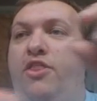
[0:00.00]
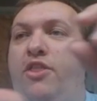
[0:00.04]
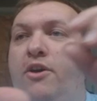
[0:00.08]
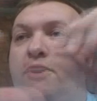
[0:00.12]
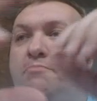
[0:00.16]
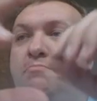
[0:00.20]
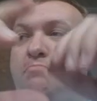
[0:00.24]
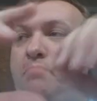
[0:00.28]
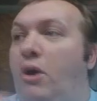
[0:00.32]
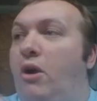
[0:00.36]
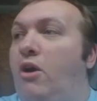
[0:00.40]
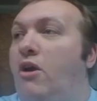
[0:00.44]
the
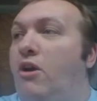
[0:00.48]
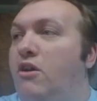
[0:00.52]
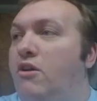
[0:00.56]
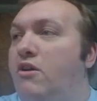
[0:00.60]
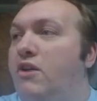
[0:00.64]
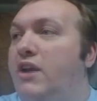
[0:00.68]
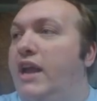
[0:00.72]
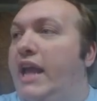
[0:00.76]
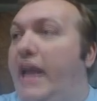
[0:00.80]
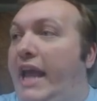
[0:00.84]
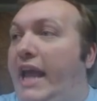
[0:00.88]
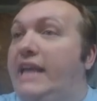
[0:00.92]

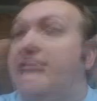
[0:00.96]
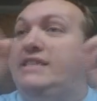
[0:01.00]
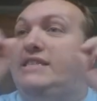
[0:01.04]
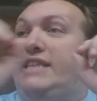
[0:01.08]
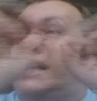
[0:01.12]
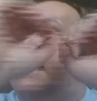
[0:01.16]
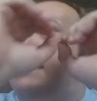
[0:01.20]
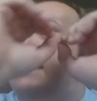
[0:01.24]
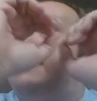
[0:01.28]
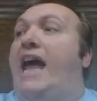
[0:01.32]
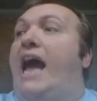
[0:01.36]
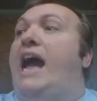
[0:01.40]
burn is
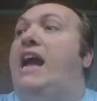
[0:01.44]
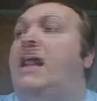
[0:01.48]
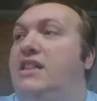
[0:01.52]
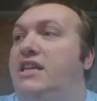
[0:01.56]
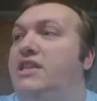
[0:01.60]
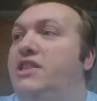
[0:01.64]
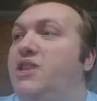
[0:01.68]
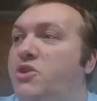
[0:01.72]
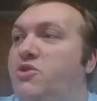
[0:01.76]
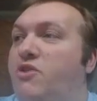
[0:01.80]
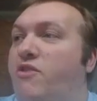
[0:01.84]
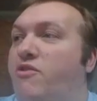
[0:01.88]
exactly
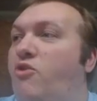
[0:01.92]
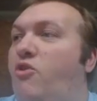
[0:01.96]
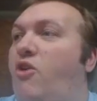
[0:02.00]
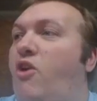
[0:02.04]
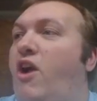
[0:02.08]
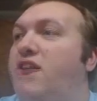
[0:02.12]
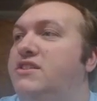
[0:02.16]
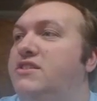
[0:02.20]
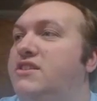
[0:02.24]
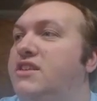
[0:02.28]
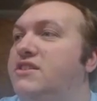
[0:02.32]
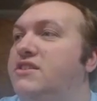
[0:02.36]
the drift
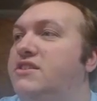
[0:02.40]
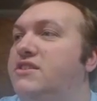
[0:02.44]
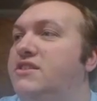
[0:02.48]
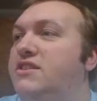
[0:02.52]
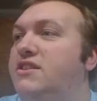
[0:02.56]
crisis.